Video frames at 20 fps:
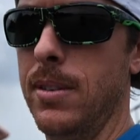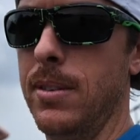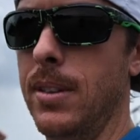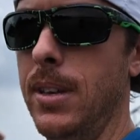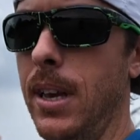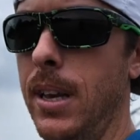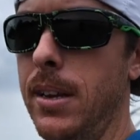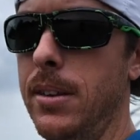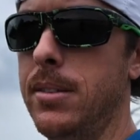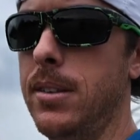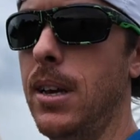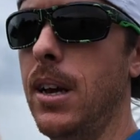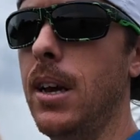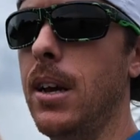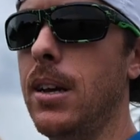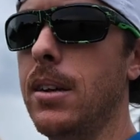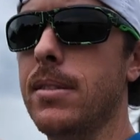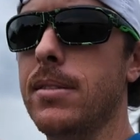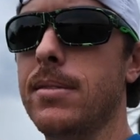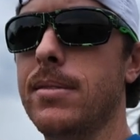that
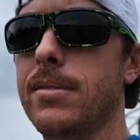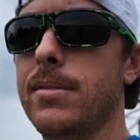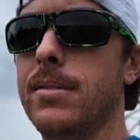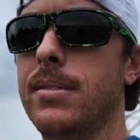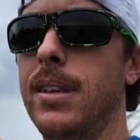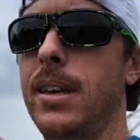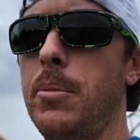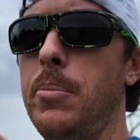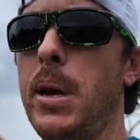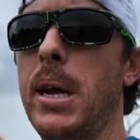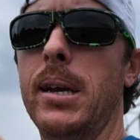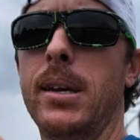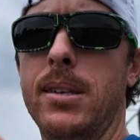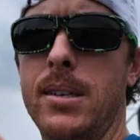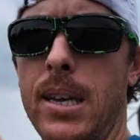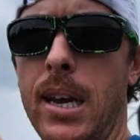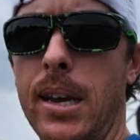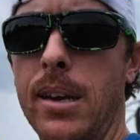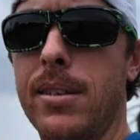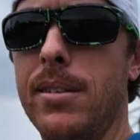uh, that a man could
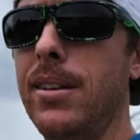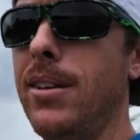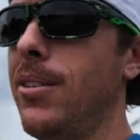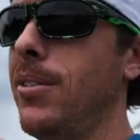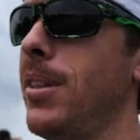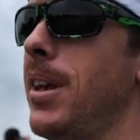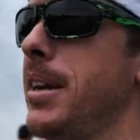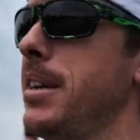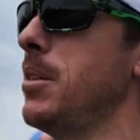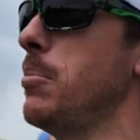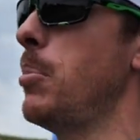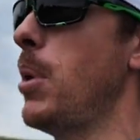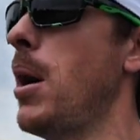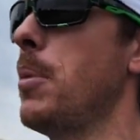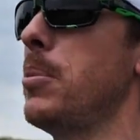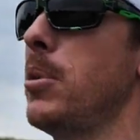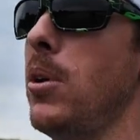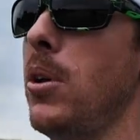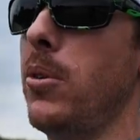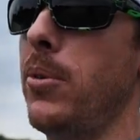take. You know, lightning
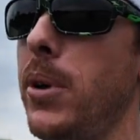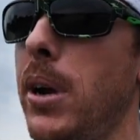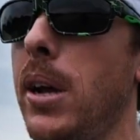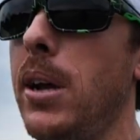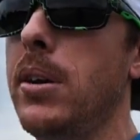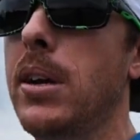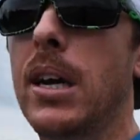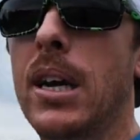popping all around.